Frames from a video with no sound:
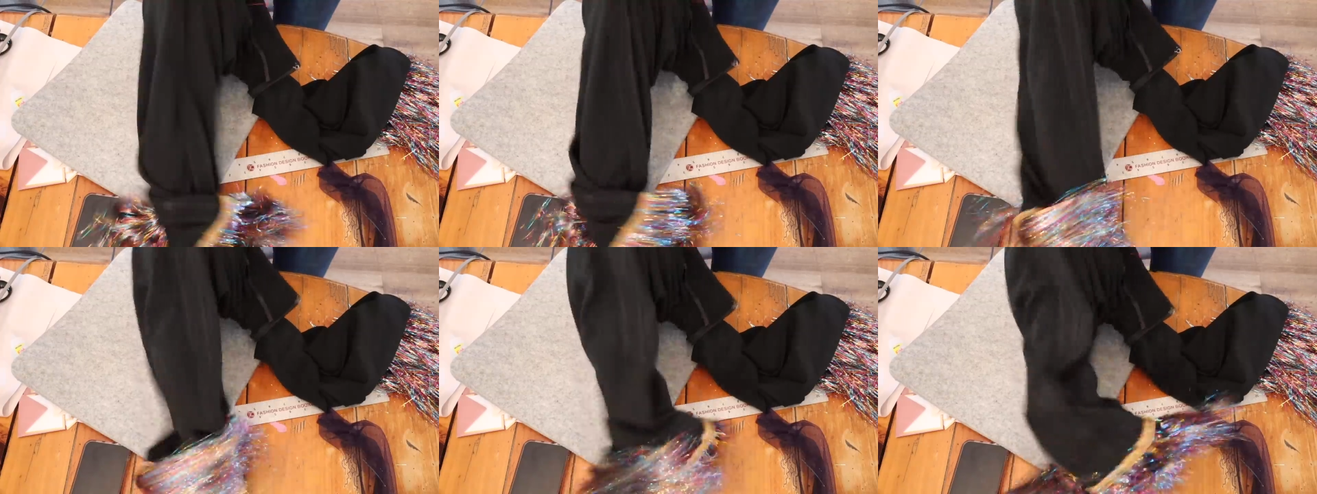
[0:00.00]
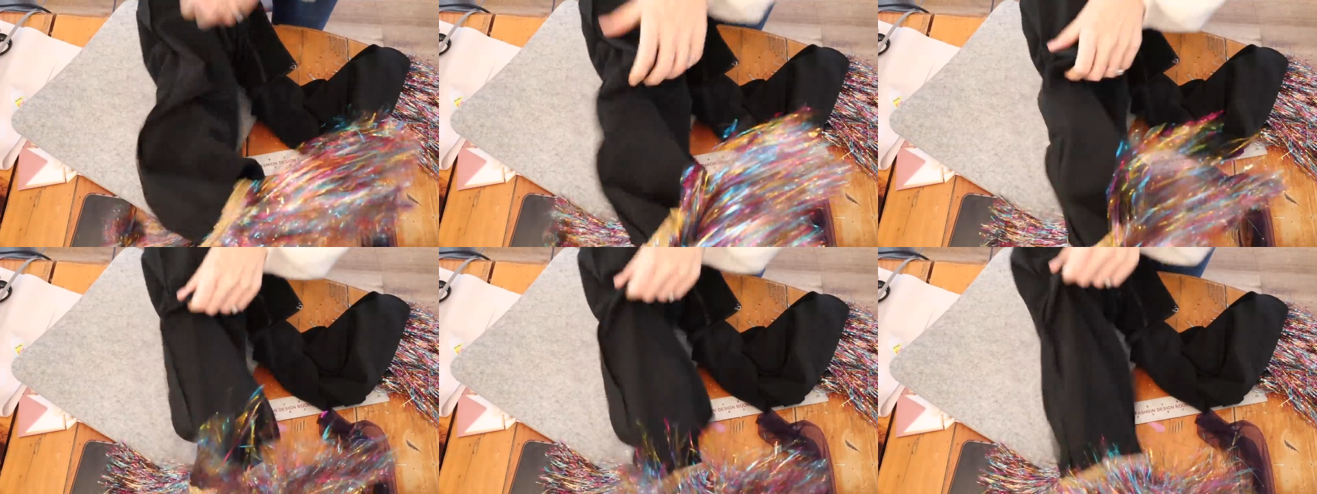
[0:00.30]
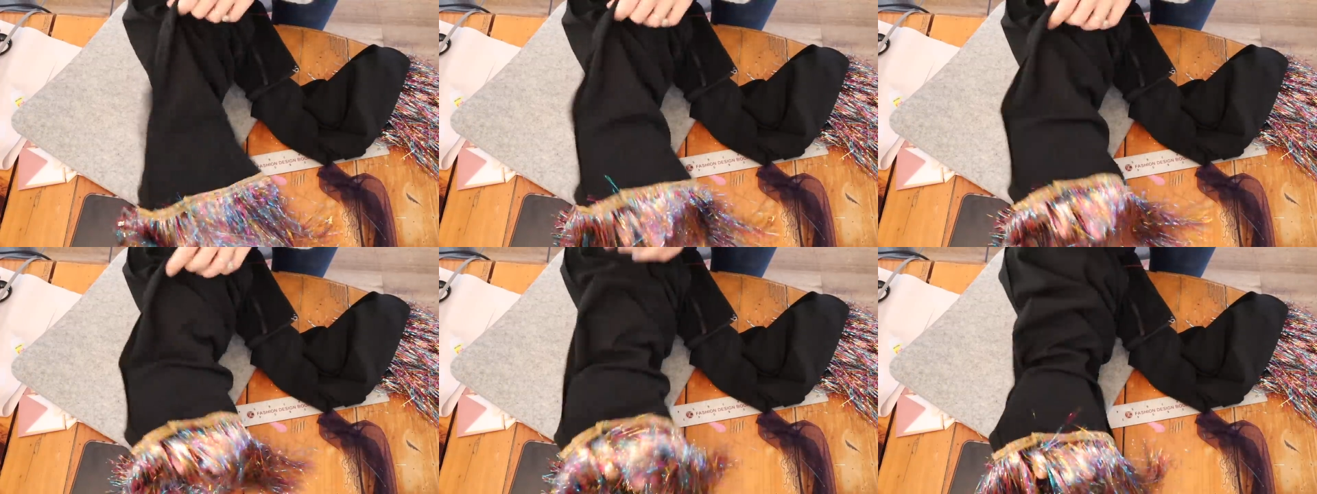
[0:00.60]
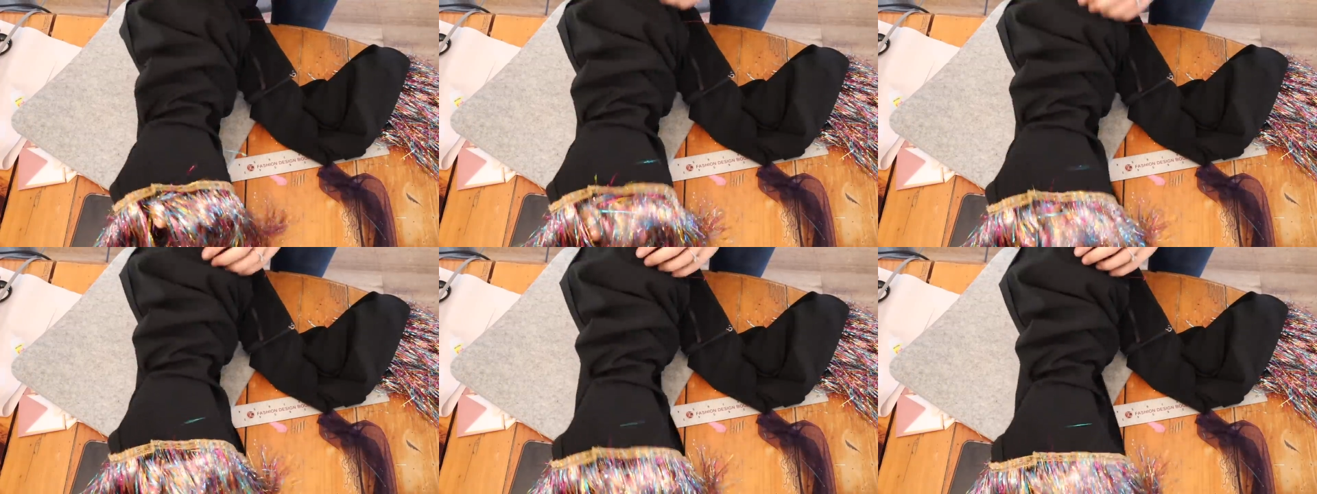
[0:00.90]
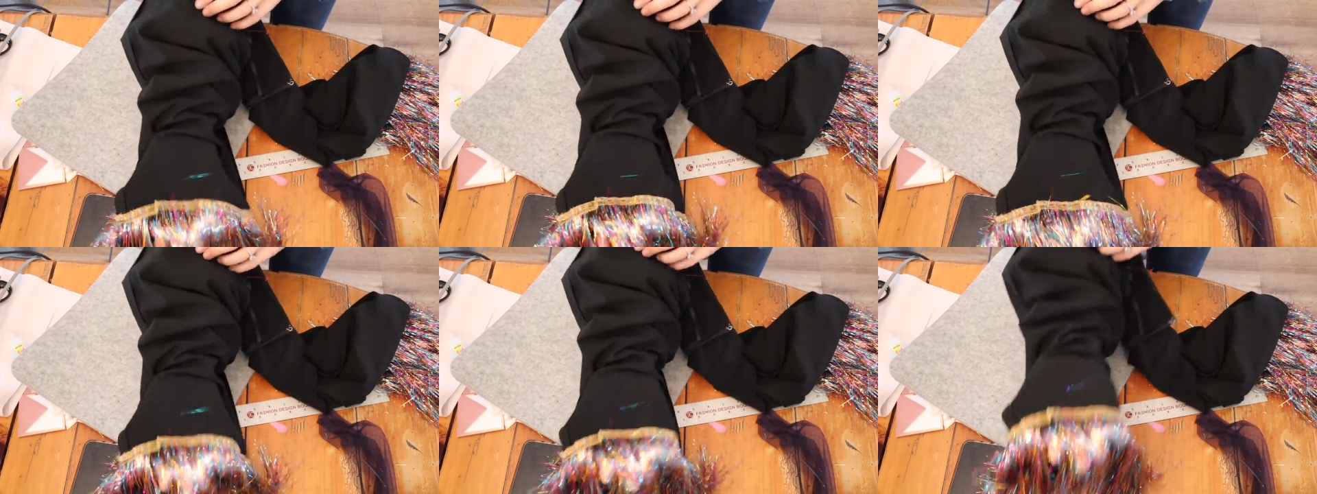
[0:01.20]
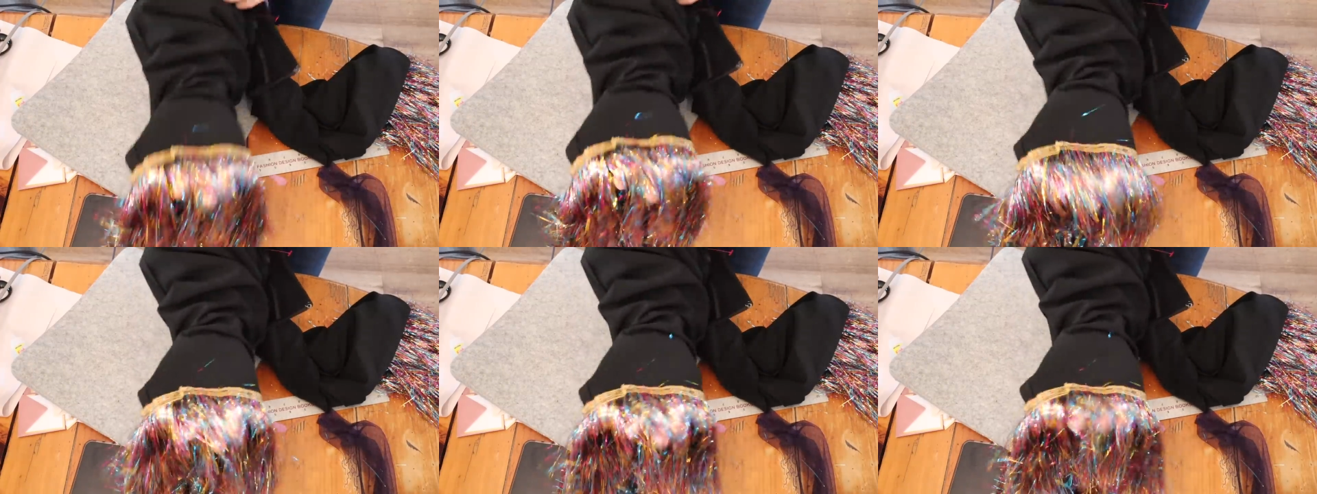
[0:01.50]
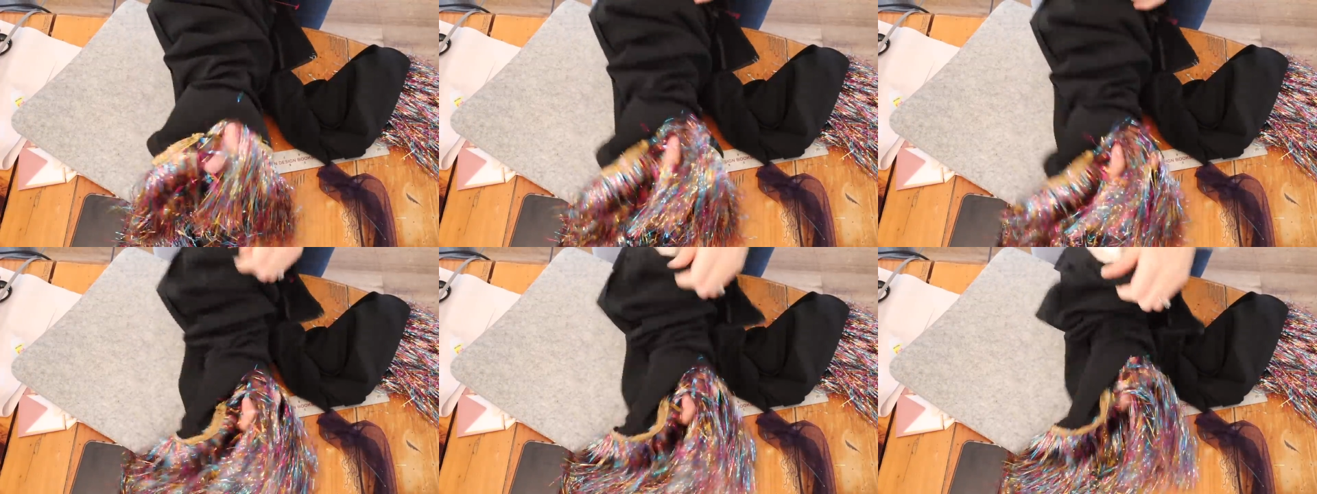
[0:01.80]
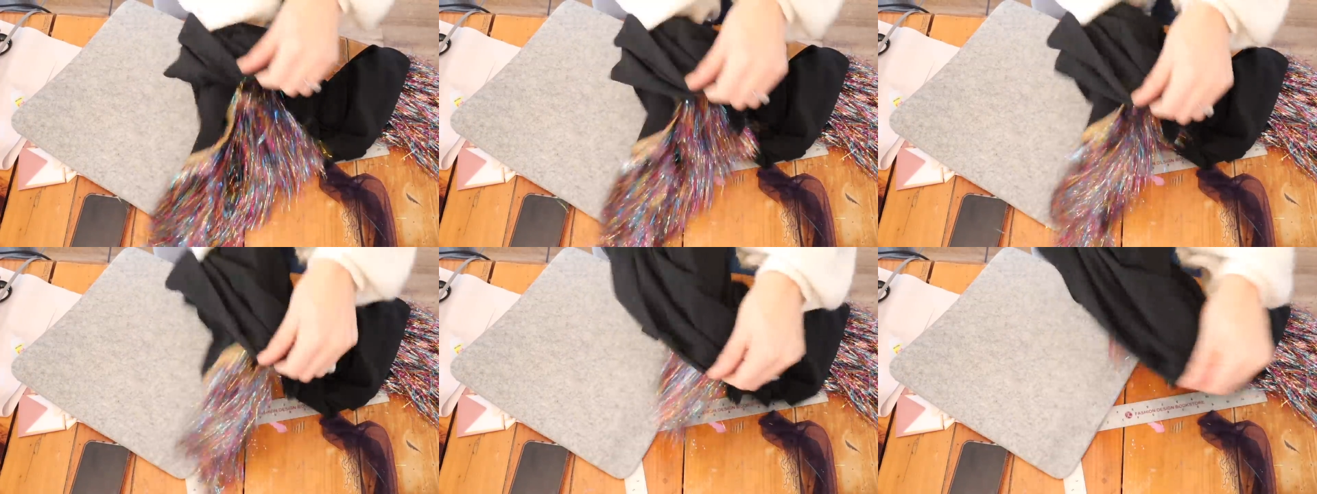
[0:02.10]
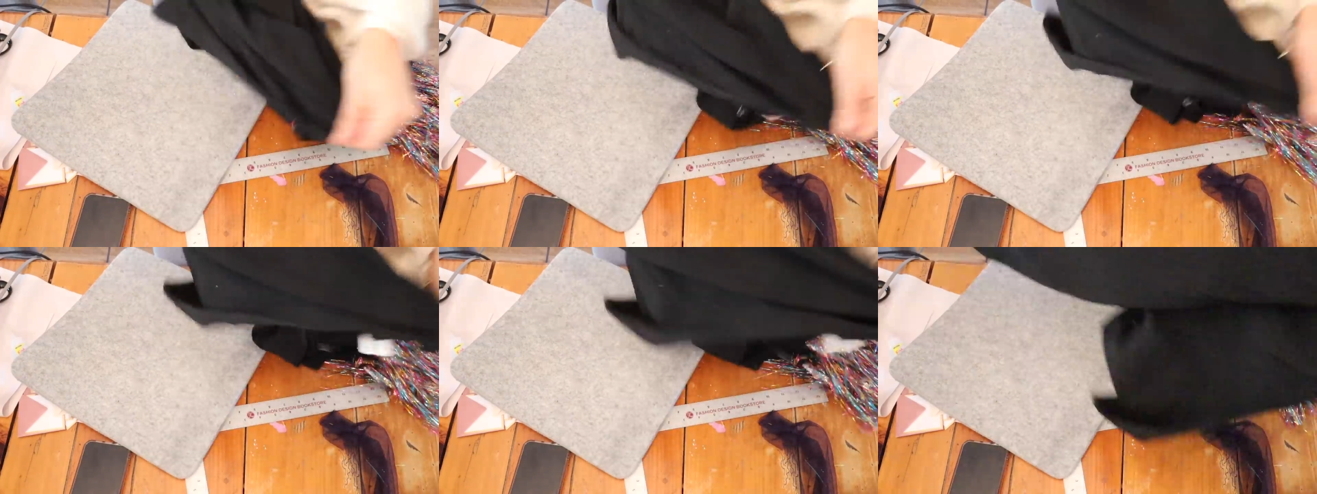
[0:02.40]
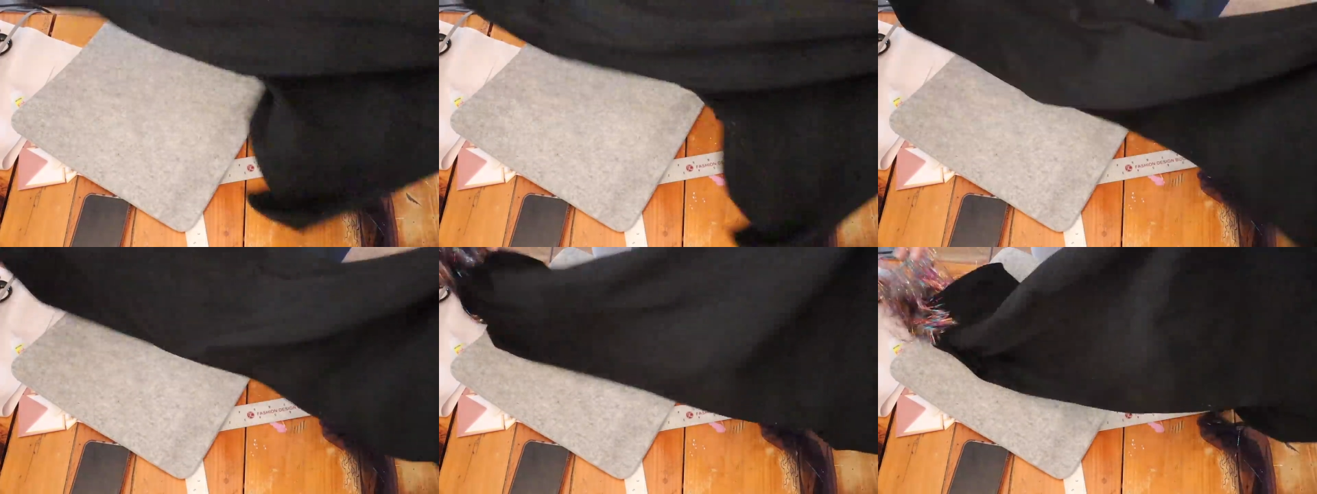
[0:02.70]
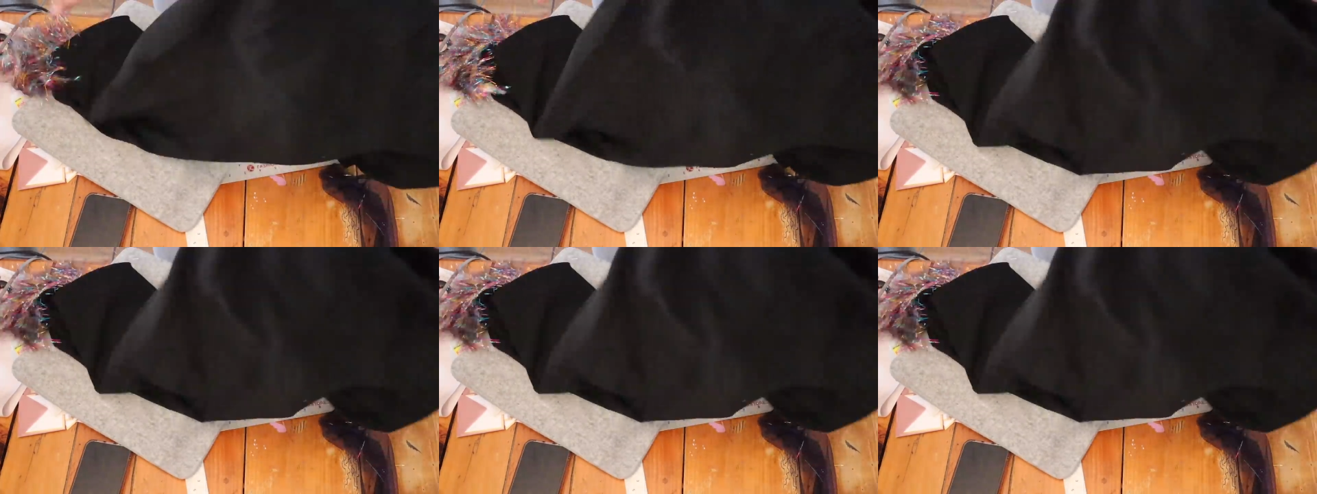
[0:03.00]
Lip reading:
[unreadable: no face in view]